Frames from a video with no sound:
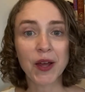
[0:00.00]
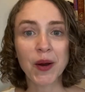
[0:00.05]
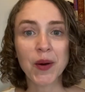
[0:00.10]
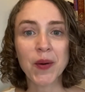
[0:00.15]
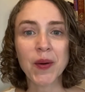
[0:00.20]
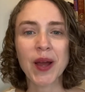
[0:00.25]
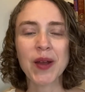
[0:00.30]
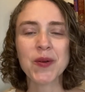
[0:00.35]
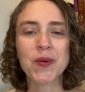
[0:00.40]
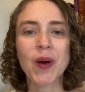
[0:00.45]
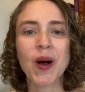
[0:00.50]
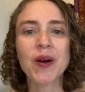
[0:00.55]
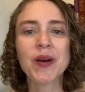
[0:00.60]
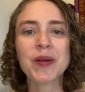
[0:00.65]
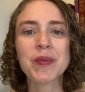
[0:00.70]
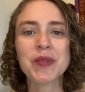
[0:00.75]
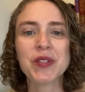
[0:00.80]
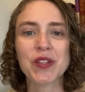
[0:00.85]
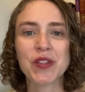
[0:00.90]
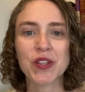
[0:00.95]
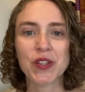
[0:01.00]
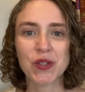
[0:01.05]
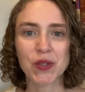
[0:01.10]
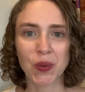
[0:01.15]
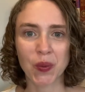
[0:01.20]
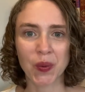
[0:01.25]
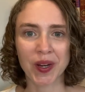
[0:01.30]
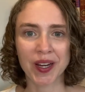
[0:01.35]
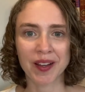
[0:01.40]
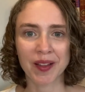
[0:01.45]
Hello and welcome to the
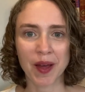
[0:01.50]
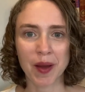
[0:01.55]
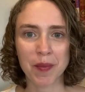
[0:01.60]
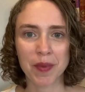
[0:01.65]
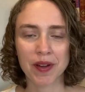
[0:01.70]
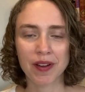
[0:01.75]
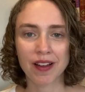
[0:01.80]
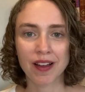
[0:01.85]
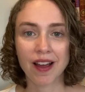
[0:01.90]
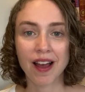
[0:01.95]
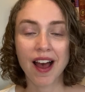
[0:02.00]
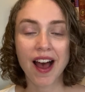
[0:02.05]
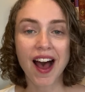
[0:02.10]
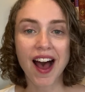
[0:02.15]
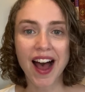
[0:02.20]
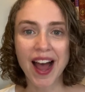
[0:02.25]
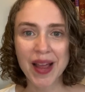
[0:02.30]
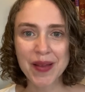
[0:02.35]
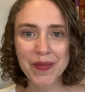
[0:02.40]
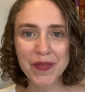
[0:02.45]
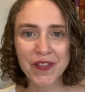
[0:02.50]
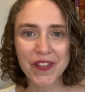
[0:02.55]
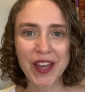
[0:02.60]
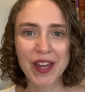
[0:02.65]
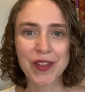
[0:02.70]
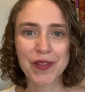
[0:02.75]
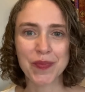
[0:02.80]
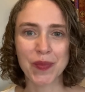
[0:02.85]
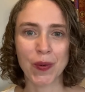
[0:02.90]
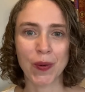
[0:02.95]
Story Club. I'm
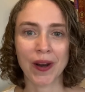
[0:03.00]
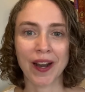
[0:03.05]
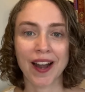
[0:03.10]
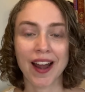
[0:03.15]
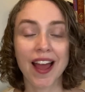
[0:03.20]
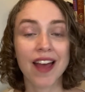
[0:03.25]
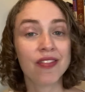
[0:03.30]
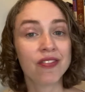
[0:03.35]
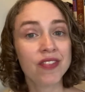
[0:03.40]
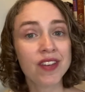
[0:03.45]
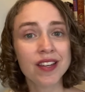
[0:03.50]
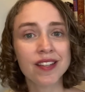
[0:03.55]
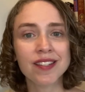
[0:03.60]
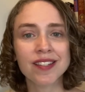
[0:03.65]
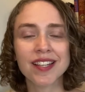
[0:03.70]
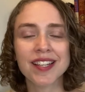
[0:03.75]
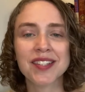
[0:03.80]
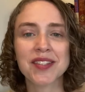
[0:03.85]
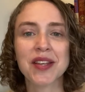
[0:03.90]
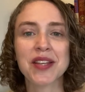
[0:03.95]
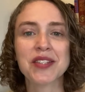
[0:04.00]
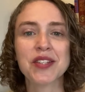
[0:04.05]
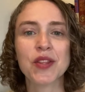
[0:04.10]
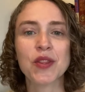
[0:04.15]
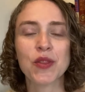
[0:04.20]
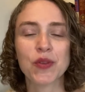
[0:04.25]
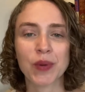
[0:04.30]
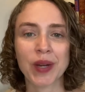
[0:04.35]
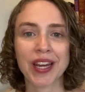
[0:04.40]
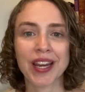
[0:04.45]
Faith Moore, and this is Lesson
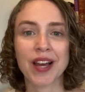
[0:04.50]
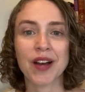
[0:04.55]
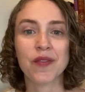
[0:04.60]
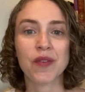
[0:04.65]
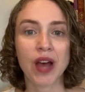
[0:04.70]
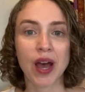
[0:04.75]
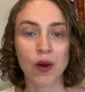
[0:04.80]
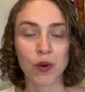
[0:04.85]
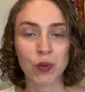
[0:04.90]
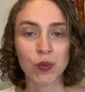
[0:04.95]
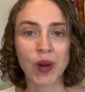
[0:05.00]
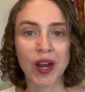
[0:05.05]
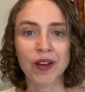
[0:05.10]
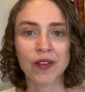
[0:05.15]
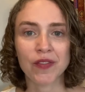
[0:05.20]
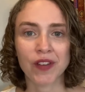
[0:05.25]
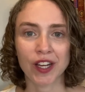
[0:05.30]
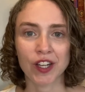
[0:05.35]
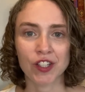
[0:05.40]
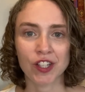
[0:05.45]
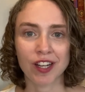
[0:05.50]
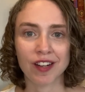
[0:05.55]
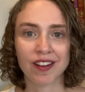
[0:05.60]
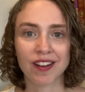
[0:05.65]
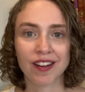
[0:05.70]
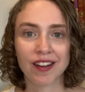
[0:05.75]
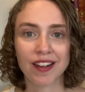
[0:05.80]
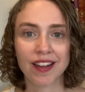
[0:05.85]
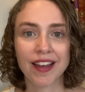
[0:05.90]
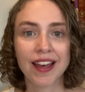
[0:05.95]
3 of How to Write Fiction.
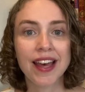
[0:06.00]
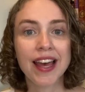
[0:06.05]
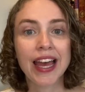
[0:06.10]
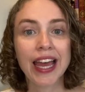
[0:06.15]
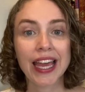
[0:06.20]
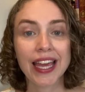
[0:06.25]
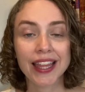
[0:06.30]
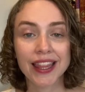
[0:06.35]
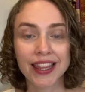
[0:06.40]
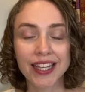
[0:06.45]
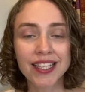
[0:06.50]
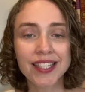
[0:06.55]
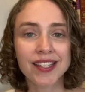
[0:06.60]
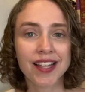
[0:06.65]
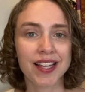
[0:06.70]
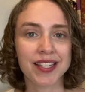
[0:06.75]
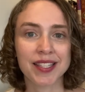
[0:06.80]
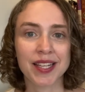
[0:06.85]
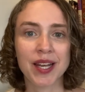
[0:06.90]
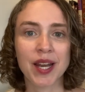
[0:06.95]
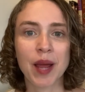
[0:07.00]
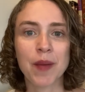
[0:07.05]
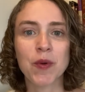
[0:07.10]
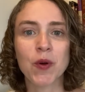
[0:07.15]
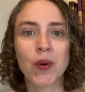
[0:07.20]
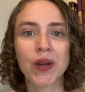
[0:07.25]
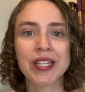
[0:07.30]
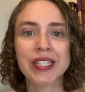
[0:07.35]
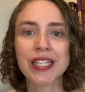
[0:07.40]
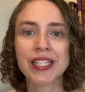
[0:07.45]
In this lesson, I'm
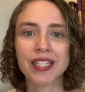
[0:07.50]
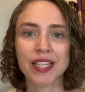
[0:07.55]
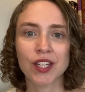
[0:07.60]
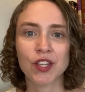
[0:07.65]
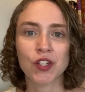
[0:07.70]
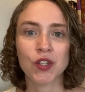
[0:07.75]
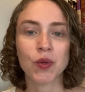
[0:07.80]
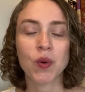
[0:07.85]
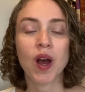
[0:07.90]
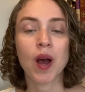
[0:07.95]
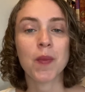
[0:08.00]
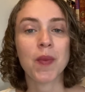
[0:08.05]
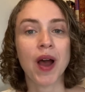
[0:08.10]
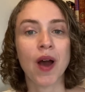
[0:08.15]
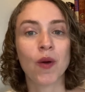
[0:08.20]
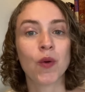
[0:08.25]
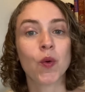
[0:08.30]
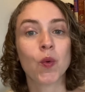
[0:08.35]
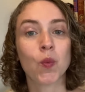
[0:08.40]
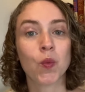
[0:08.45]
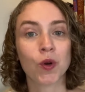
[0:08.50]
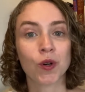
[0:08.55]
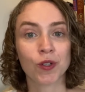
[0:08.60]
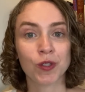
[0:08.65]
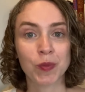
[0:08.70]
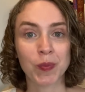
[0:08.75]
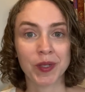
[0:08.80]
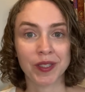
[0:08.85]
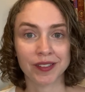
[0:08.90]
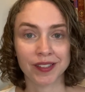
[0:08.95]
going to teach you about
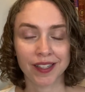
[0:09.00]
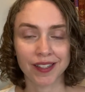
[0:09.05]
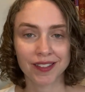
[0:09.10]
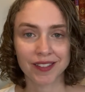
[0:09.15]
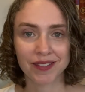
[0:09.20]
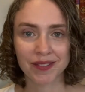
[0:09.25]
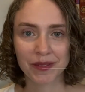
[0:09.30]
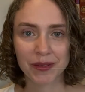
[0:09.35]
world building.